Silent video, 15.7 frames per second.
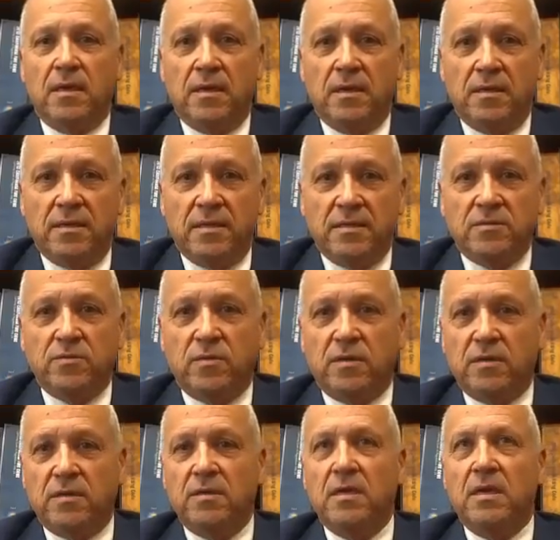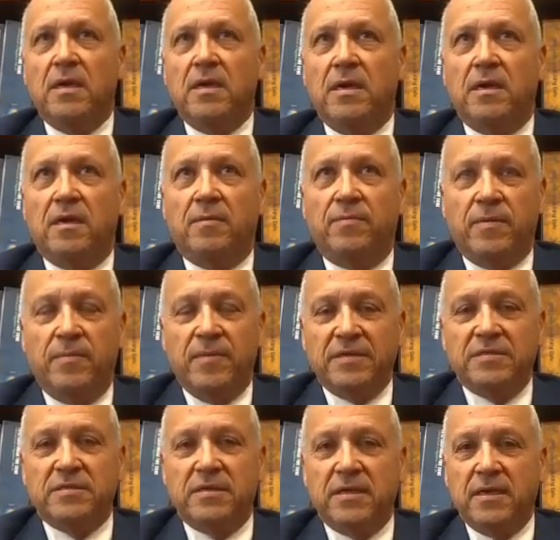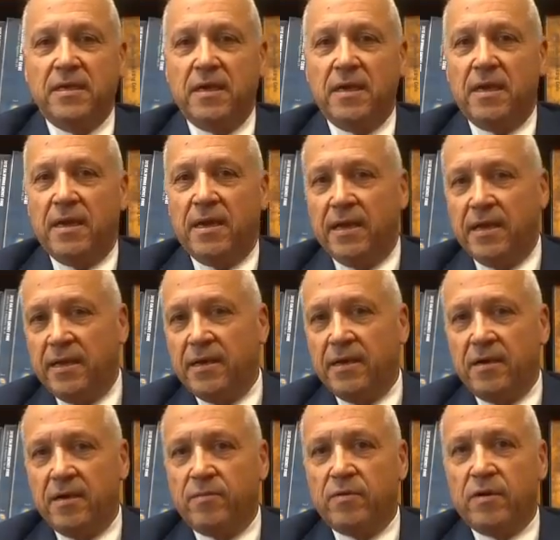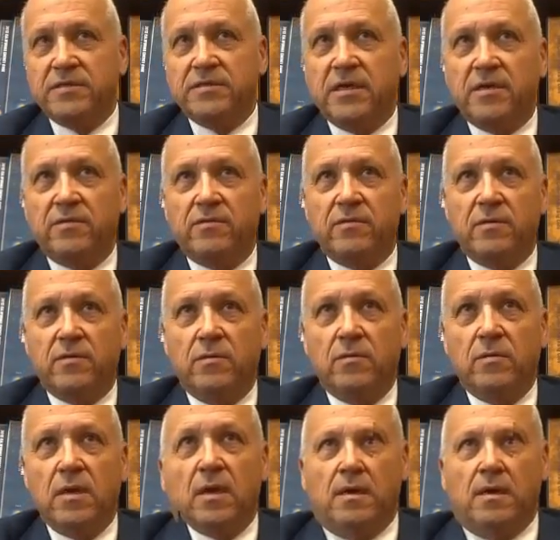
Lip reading: This will help immensely in getting your project through.